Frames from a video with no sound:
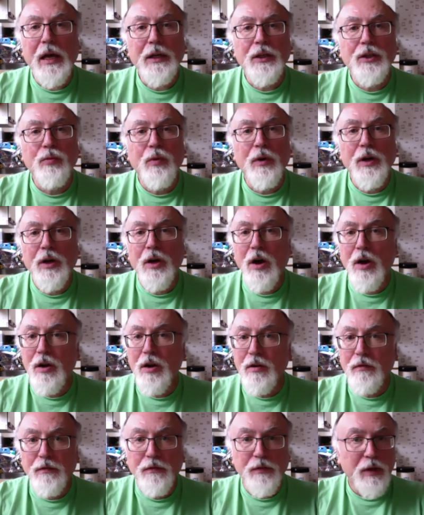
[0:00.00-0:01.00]
Do you want to kind
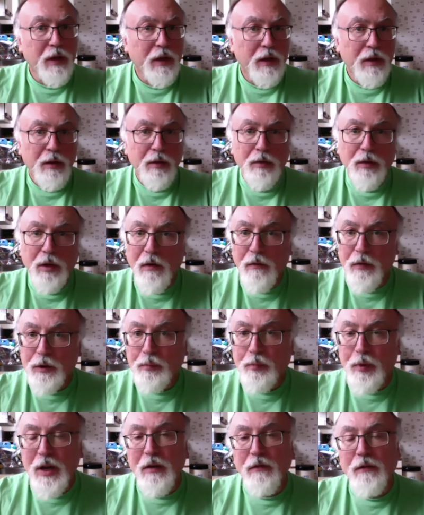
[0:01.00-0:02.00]
of give us
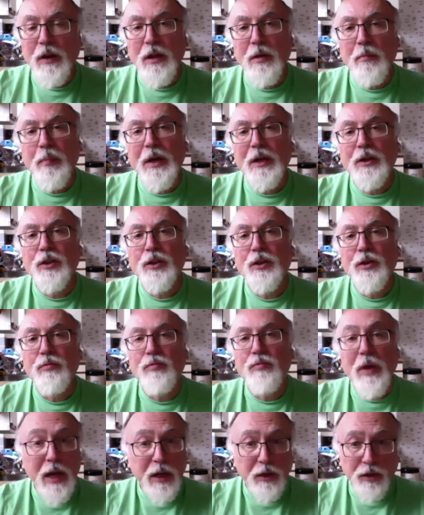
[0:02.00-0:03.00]
briefly the picture
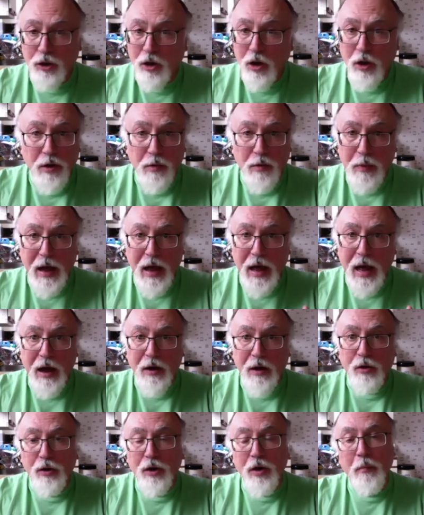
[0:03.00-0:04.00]
there, John, about how
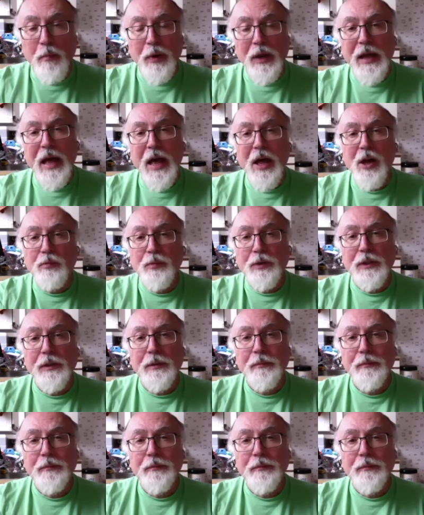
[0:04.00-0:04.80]
your company helped?